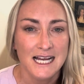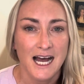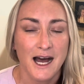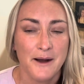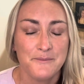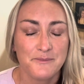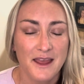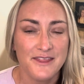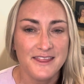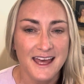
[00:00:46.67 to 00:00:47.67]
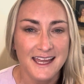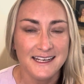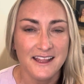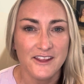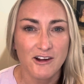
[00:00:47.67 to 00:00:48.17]
And
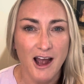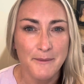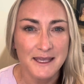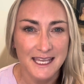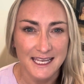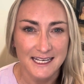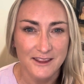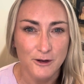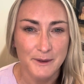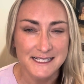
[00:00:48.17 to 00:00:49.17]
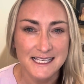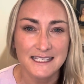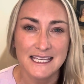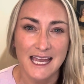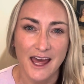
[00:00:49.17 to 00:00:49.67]
then they're coming in and they're
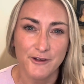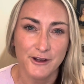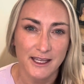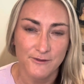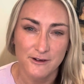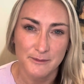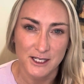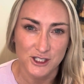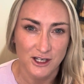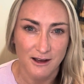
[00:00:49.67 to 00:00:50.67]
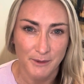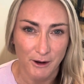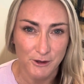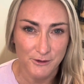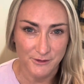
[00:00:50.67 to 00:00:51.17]
basically gathering information
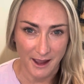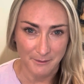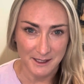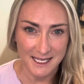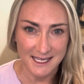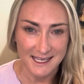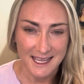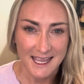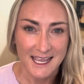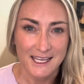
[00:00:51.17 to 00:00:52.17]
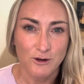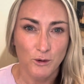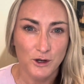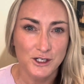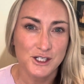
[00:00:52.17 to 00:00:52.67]
about your family in
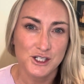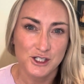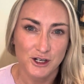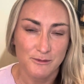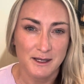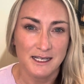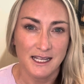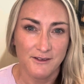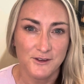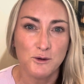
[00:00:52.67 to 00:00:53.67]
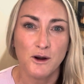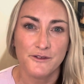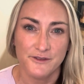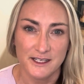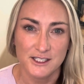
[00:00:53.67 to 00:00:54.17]
order to determine if you are
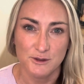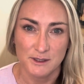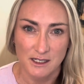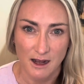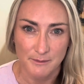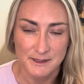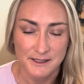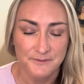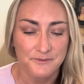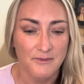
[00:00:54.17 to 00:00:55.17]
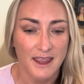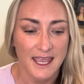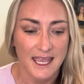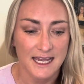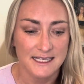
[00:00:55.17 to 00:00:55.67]
fit to adopt.
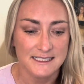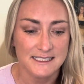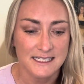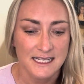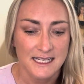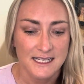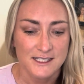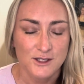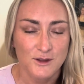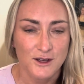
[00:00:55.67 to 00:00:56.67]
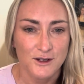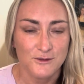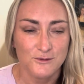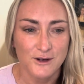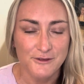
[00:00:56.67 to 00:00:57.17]
And so the
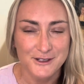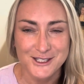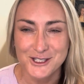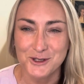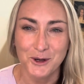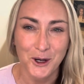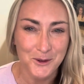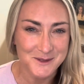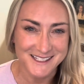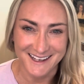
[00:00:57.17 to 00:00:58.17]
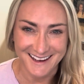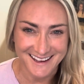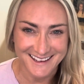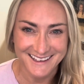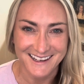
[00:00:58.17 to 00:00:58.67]
reference to home
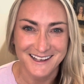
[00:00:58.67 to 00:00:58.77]
study